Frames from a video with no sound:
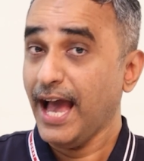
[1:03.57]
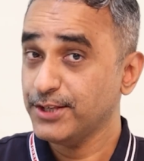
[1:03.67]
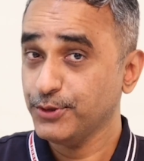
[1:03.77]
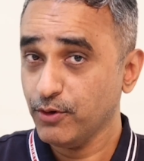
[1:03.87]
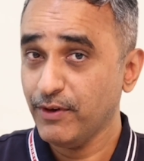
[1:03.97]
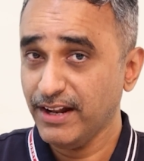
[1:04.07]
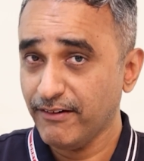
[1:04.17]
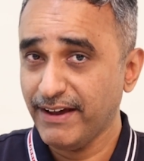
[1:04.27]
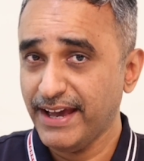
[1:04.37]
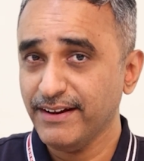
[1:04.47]
As you're well
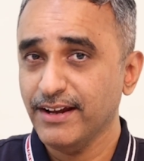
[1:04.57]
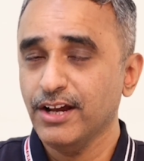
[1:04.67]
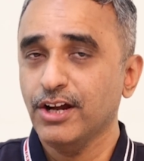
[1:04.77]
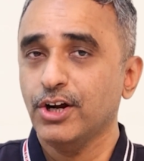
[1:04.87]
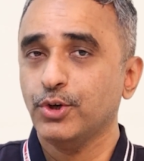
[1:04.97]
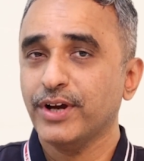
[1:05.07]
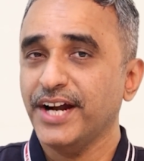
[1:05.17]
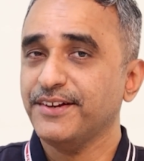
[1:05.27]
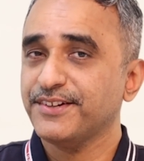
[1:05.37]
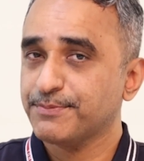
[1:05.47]
aware, to
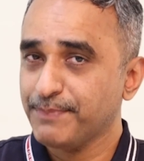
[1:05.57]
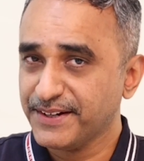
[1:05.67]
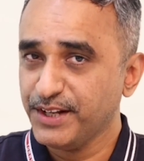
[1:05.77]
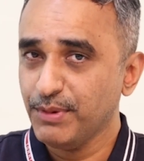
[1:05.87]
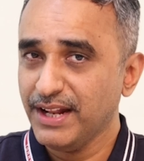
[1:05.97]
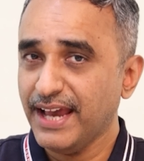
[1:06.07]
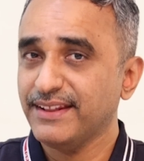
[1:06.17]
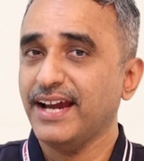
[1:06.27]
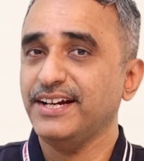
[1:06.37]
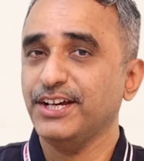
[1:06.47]
get a respectable
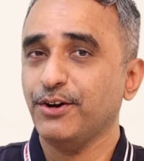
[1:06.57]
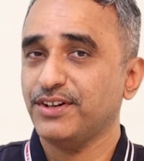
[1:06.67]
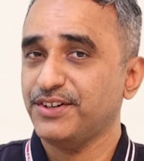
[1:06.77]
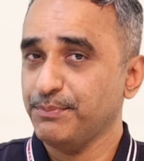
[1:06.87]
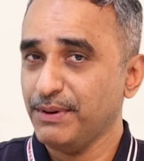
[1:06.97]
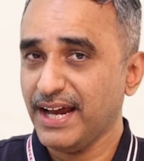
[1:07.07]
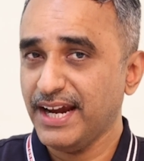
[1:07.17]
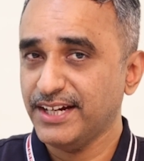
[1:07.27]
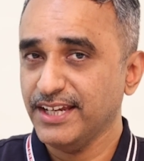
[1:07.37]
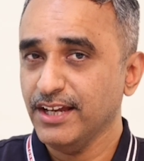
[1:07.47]
NIT or a triple
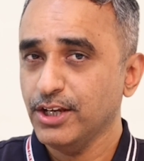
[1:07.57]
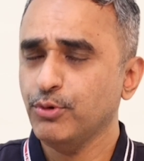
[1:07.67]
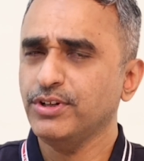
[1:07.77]
IIT,